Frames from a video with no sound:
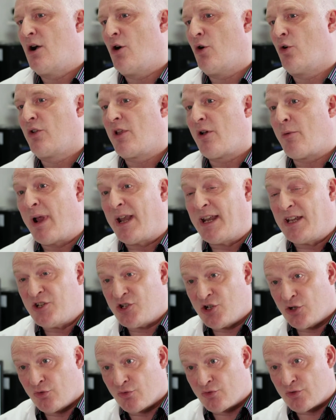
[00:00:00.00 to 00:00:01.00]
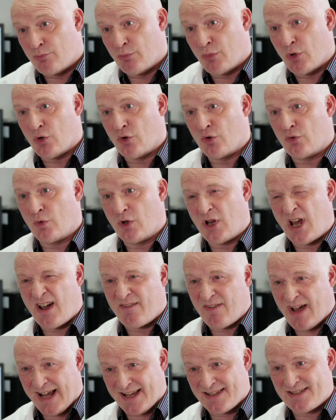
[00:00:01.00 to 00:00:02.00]
although any children born would
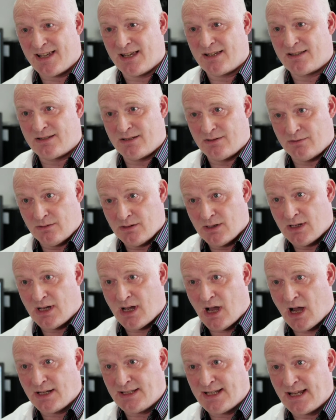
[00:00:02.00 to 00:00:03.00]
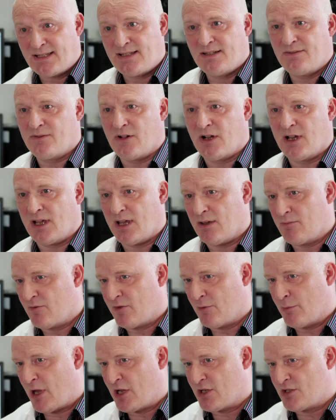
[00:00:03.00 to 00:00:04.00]
have access to identifying
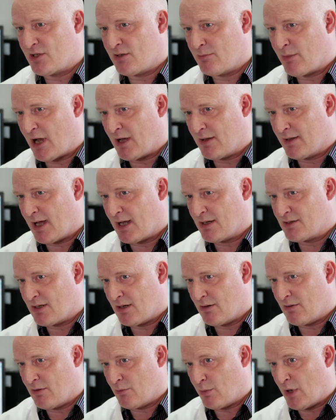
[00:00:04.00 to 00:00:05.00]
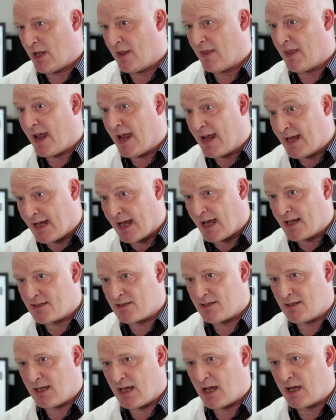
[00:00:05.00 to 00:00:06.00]
information about that donor when they get
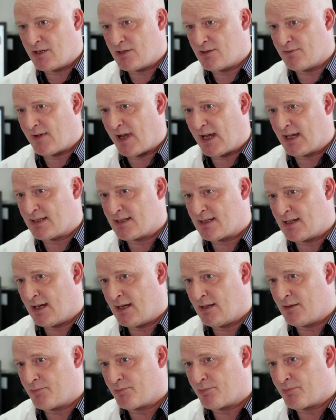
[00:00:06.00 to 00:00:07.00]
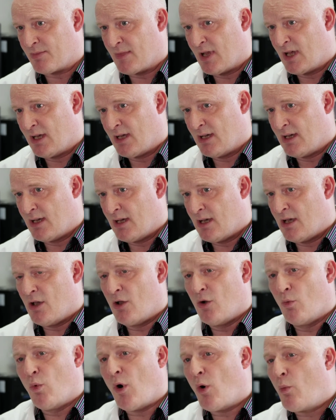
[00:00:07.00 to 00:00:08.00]
to the age of 18.
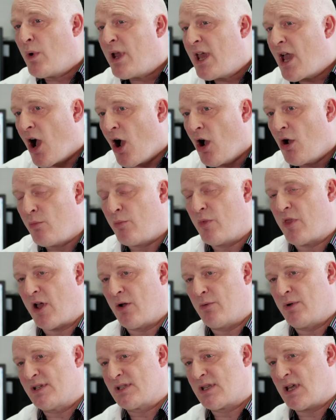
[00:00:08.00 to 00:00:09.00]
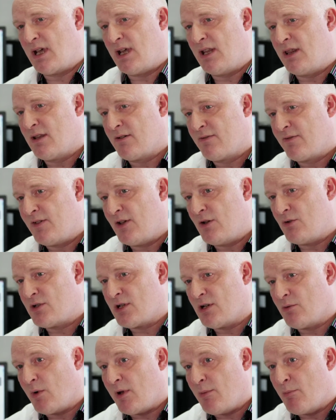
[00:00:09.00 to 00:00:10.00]
What we hope though is that in the
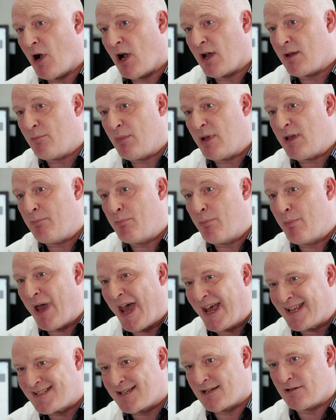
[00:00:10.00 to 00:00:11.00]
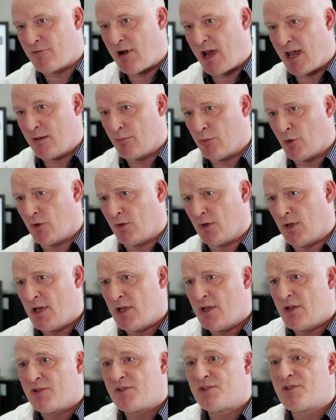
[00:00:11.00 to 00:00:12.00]
future we might be better able
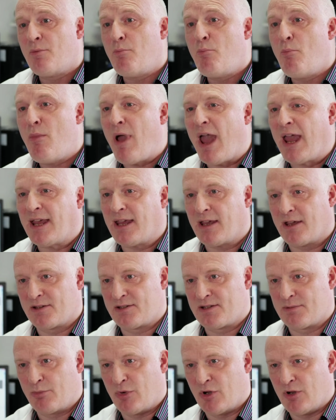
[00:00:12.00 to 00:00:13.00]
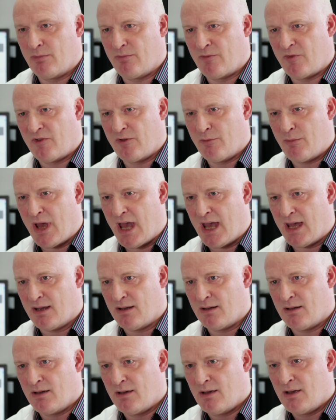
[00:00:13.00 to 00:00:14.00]
to make sperm for men.